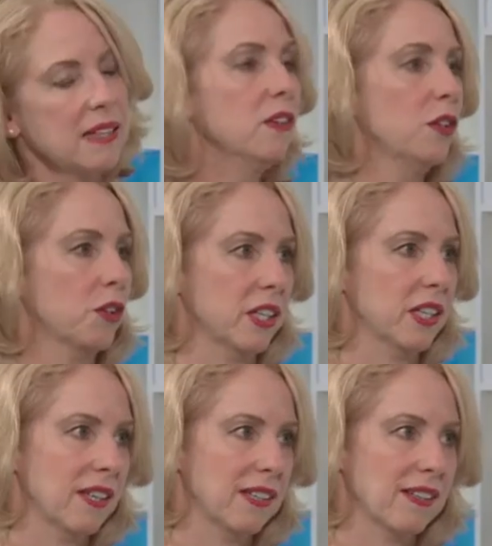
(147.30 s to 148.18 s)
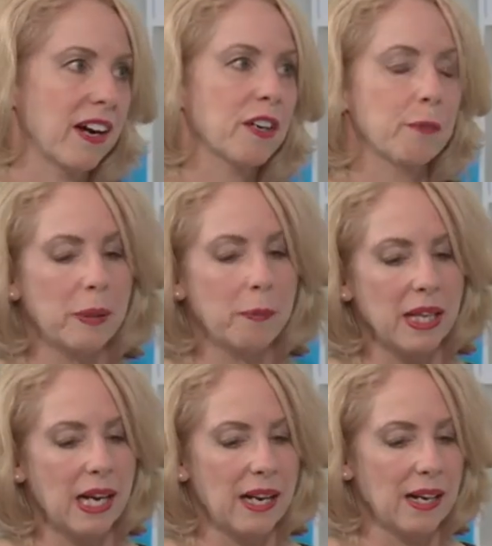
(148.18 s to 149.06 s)
a nutritionist, I give
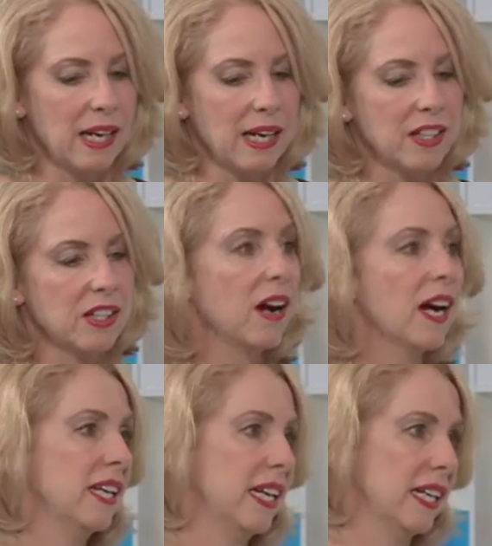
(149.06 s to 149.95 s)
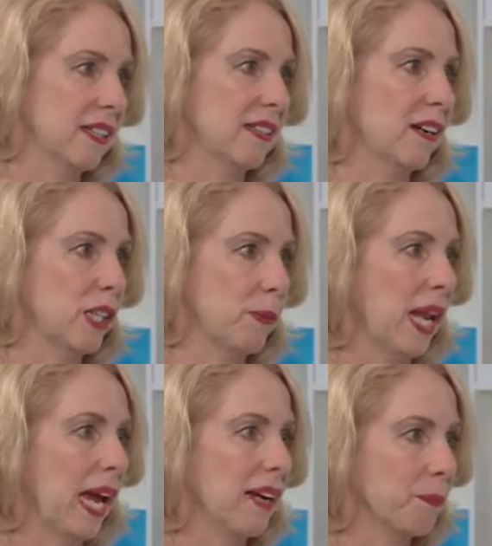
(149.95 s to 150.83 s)
people a diet and exercise
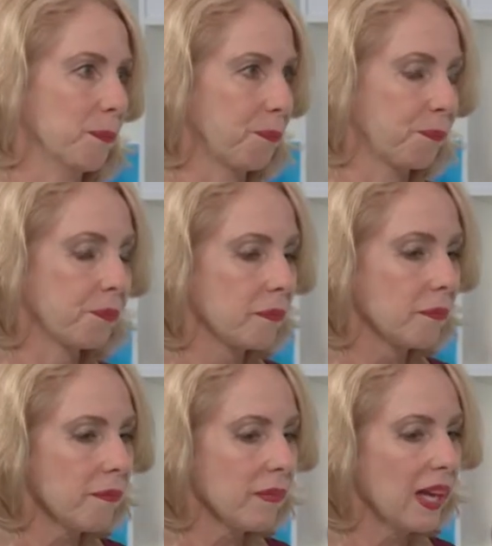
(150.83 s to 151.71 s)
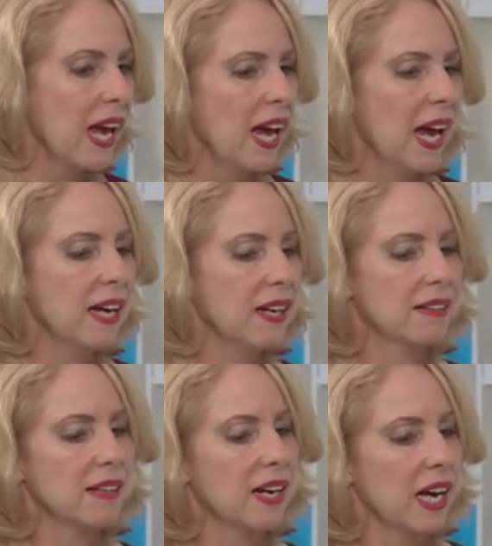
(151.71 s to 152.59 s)
plan.
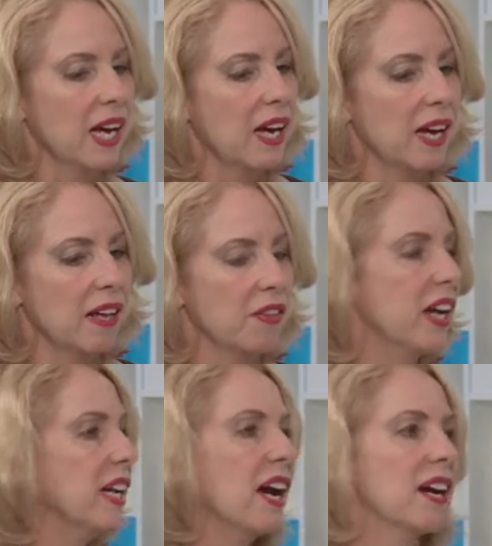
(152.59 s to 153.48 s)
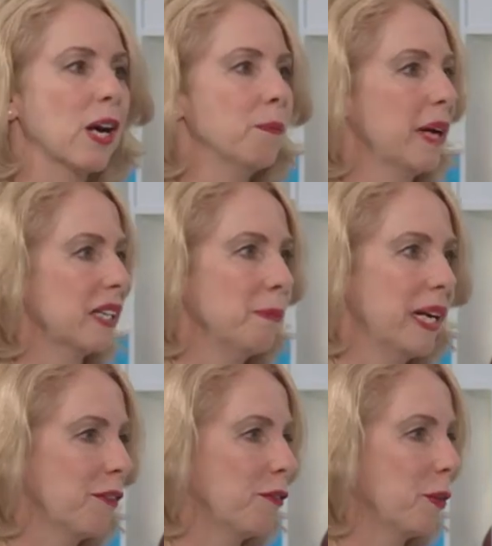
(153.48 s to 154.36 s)
And they can't come back to
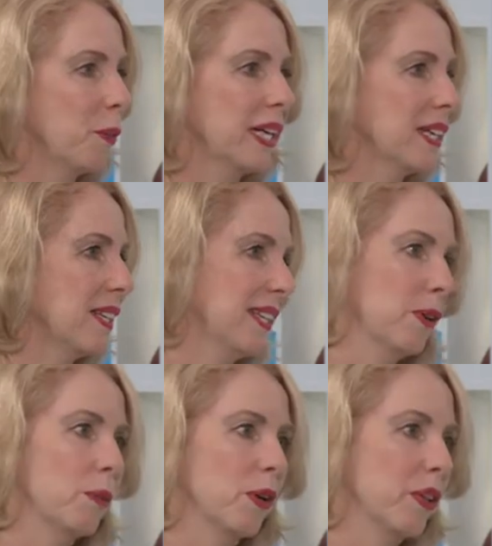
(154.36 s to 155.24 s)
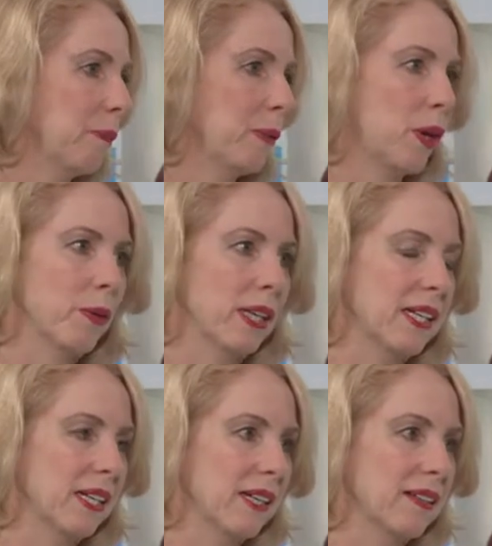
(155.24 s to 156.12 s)
me every week and see what their
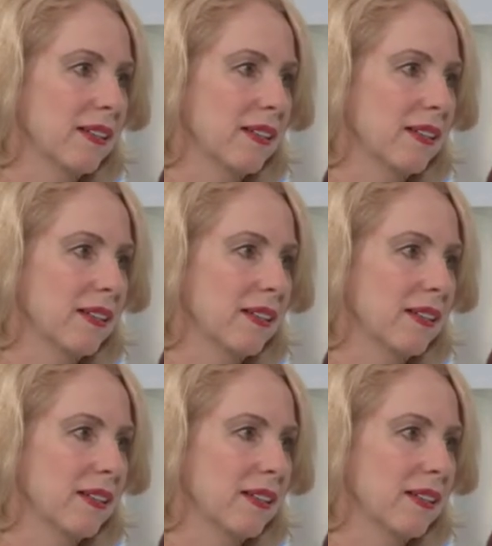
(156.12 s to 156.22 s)
progress is.